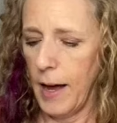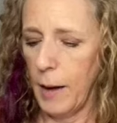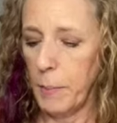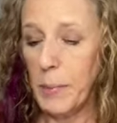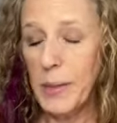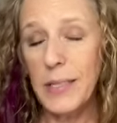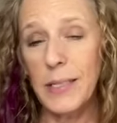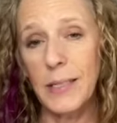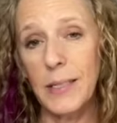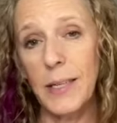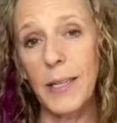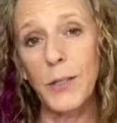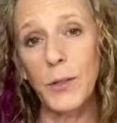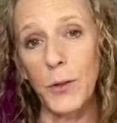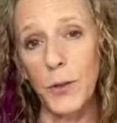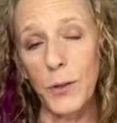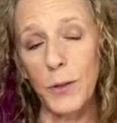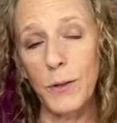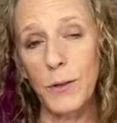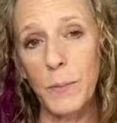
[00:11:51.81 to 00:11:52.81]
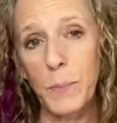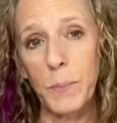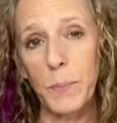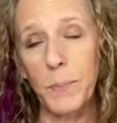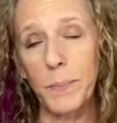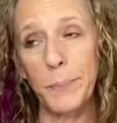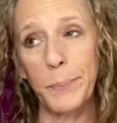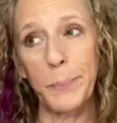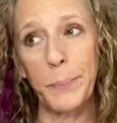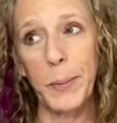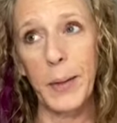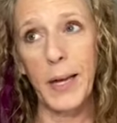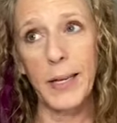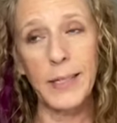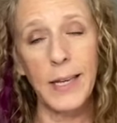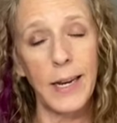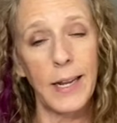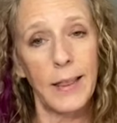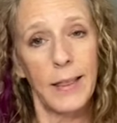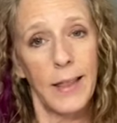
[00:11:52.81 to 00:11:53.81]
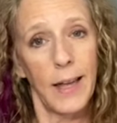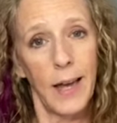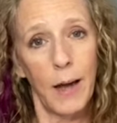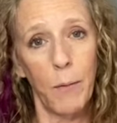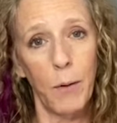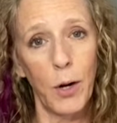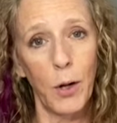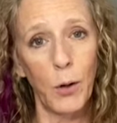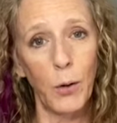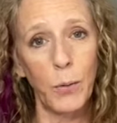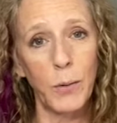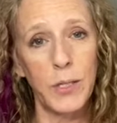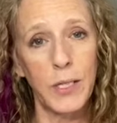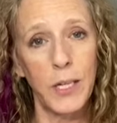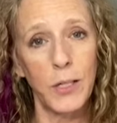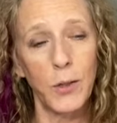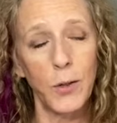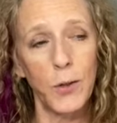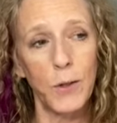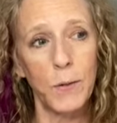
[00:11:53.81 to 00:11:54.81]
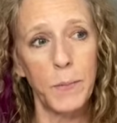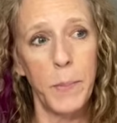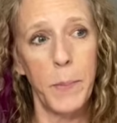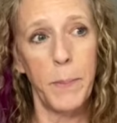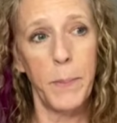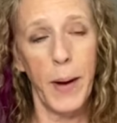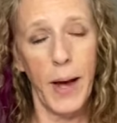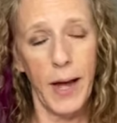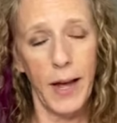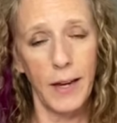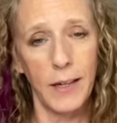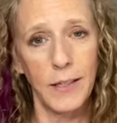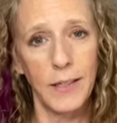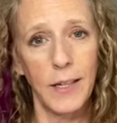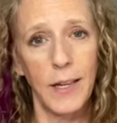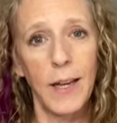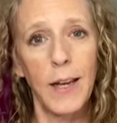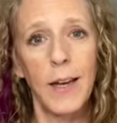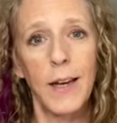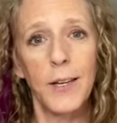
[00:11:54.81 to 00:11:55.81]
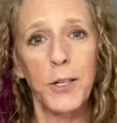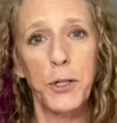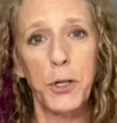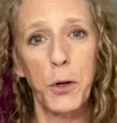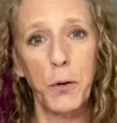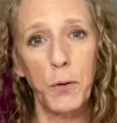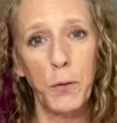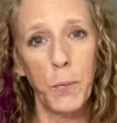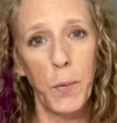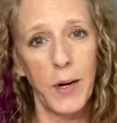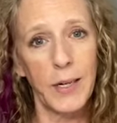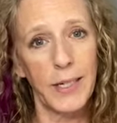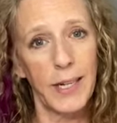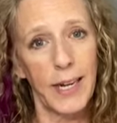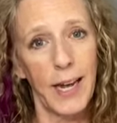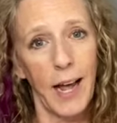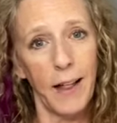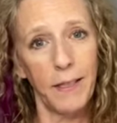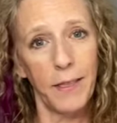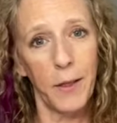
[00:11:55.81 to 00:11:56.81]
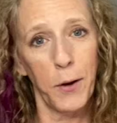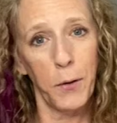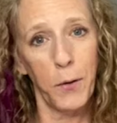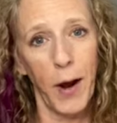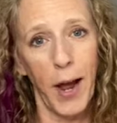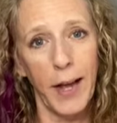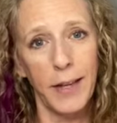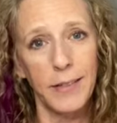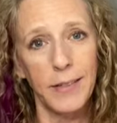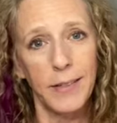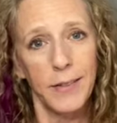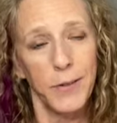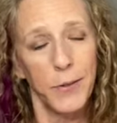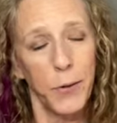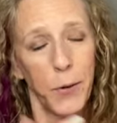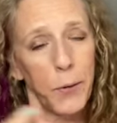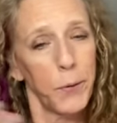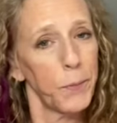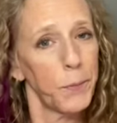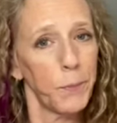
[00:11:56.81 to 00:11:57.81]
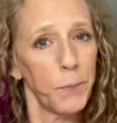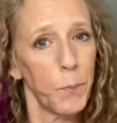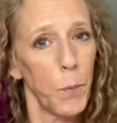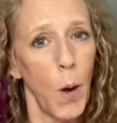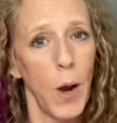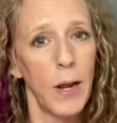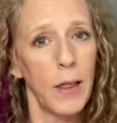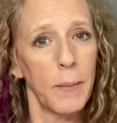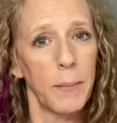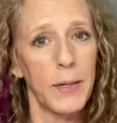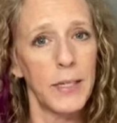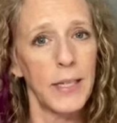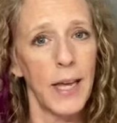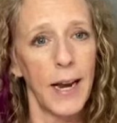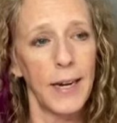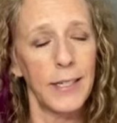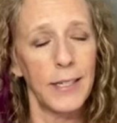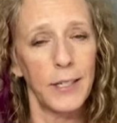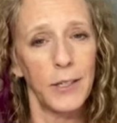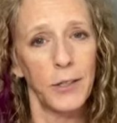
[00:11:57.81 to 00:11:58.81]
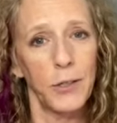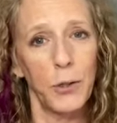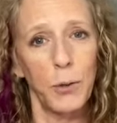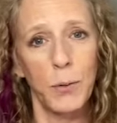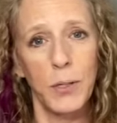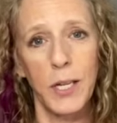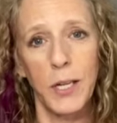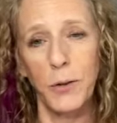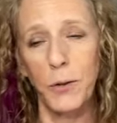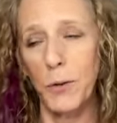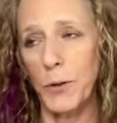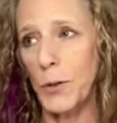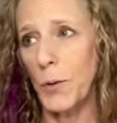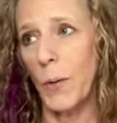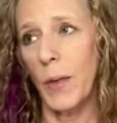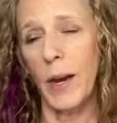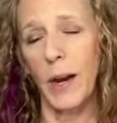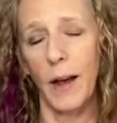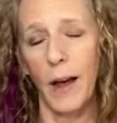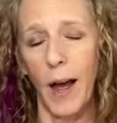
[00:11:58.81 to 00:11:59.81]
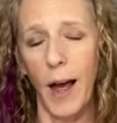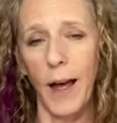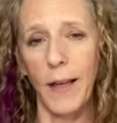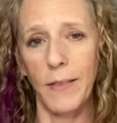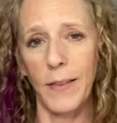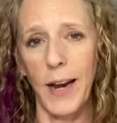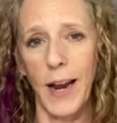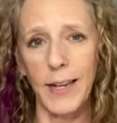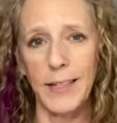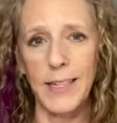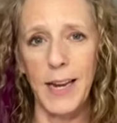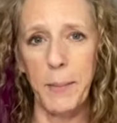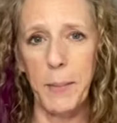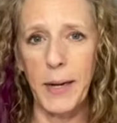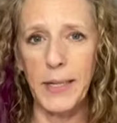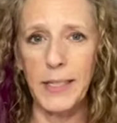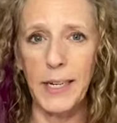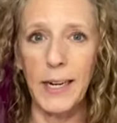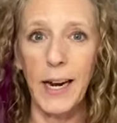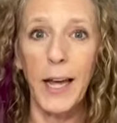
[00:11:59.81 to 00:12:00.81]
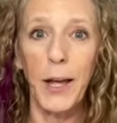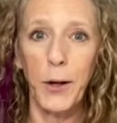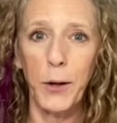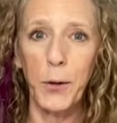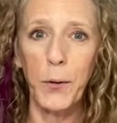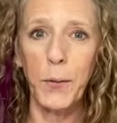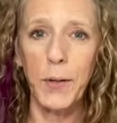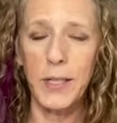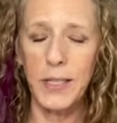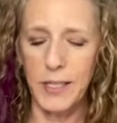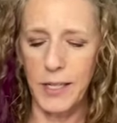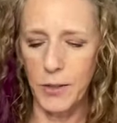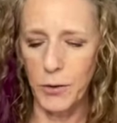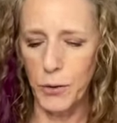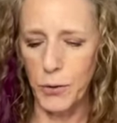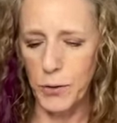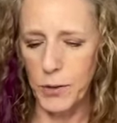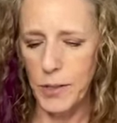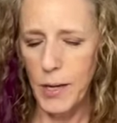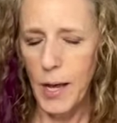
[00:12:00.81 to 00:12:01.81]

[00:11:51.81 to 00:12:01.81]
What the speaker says: scissors, because I didn't think I would include scissors, but children wanted to cut the grass. And so one of them decided to do scissors, so that the next time I did it, I included scissors.